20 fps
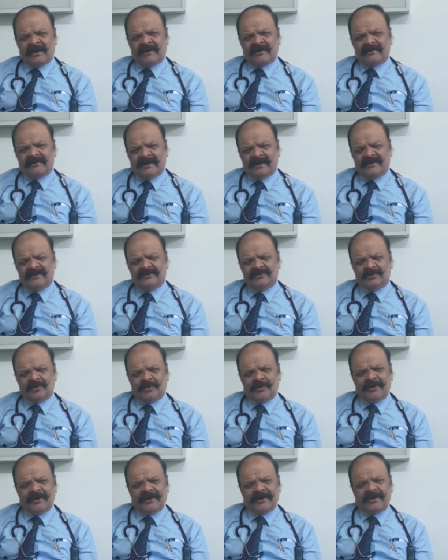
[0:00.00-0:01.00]
There is
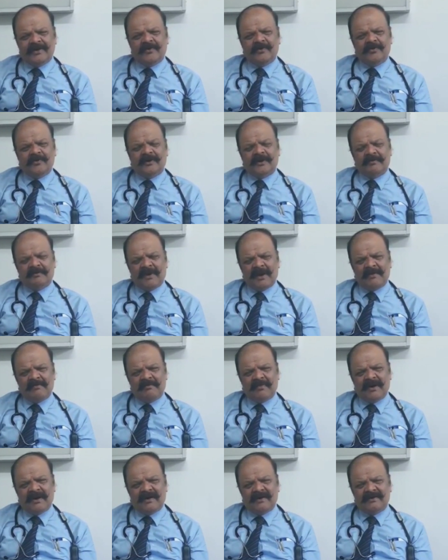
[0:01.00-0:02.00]
no need to
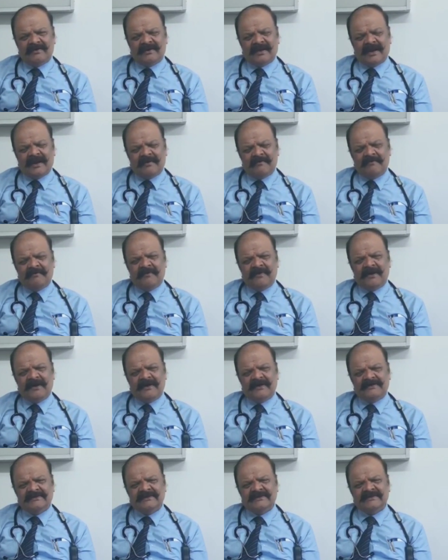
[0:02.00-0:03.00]
remember every
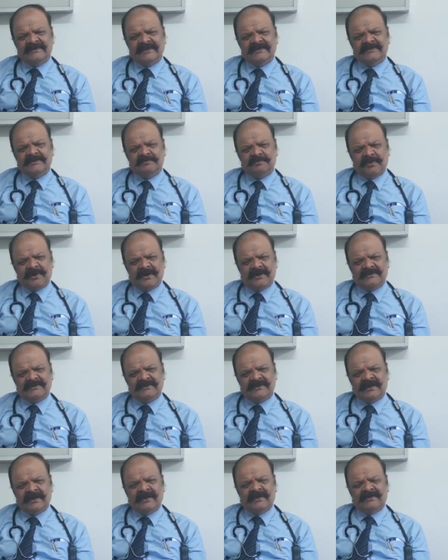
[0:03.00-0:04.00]
disease's
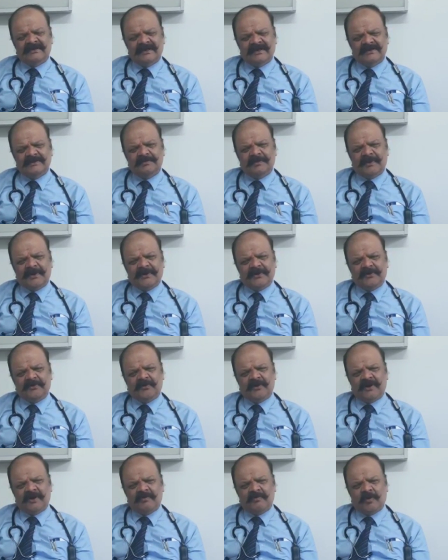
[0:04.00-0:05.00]
pulse. This
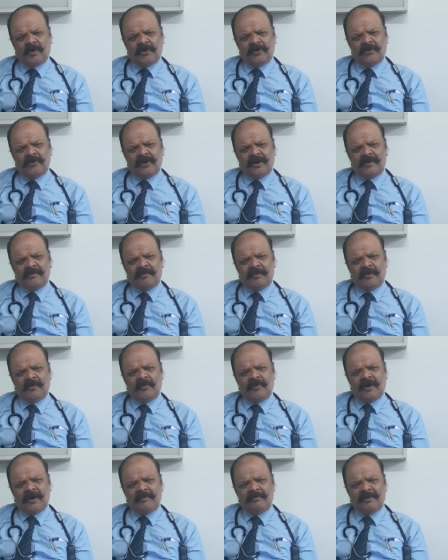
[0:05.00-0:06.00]
particular modular
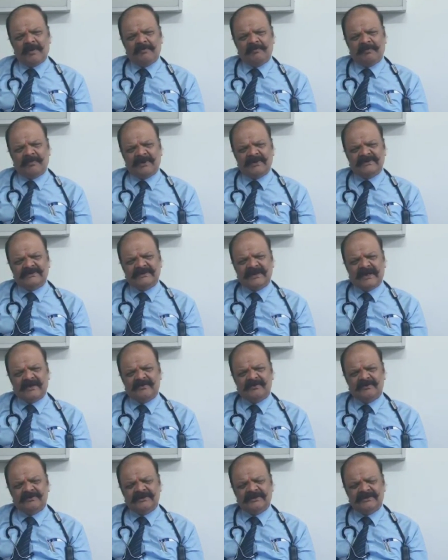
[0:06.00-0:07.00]
program of pulse
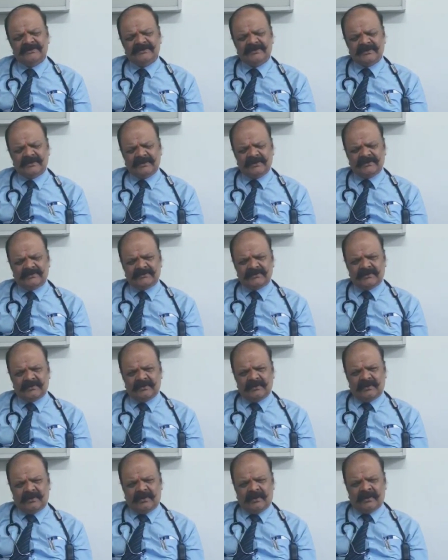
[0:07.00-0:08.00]
diagnosis is
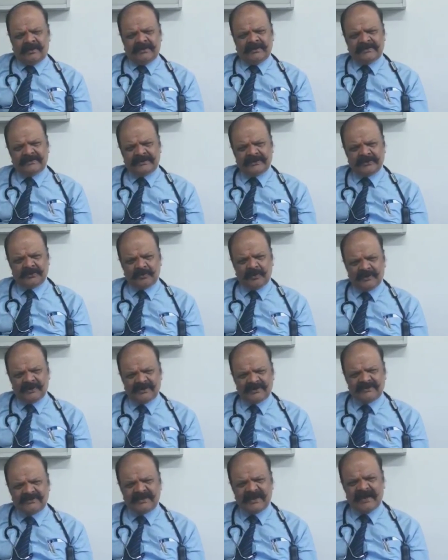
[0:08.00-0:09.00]
easy to
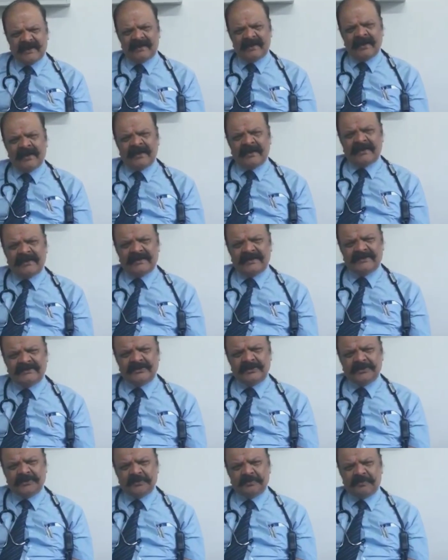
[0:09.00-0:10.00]
understand,
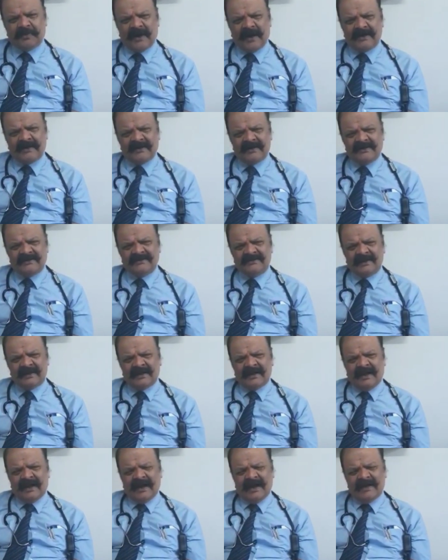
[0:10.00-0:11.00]
easy to practice,
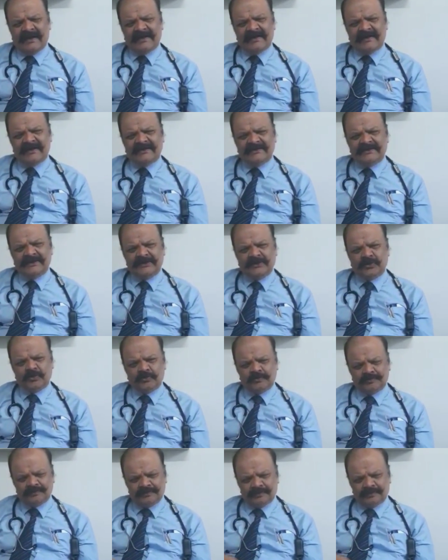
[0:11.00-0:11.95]
and easy to